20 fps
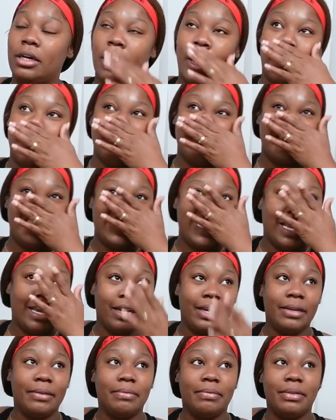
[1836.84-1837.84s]
I would
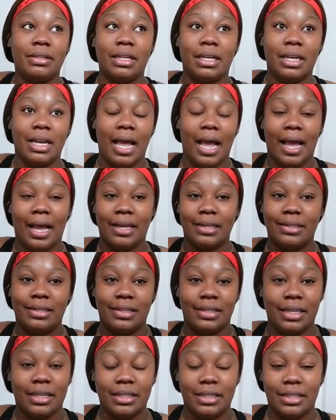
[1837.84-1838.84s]
say, the
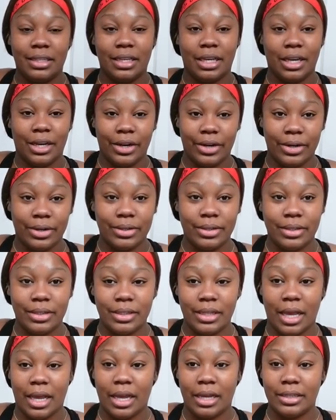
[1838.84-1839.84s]
last six
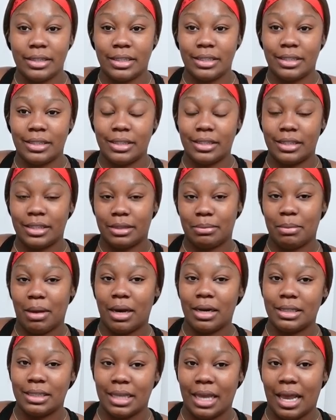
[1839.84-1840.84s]
years. This is the
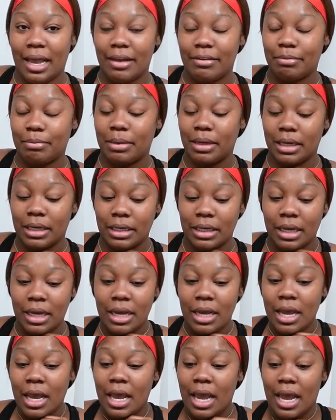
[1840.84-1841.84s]
smallest I have been,
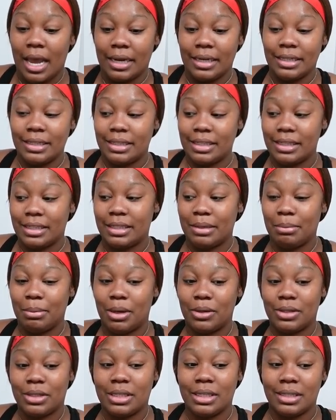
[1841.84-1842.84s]
and this is the
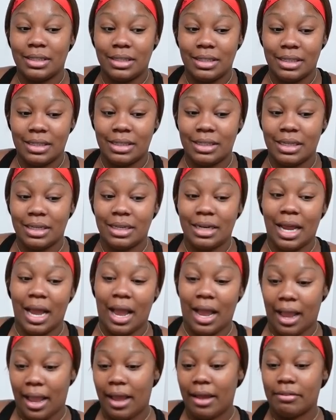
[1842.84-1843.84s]
most consistent
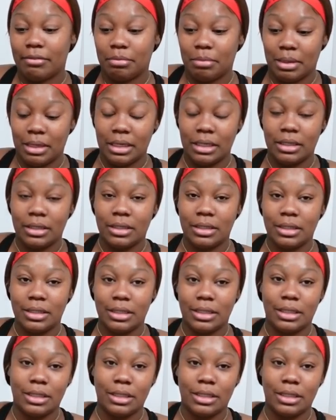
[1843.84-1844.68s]
I have been.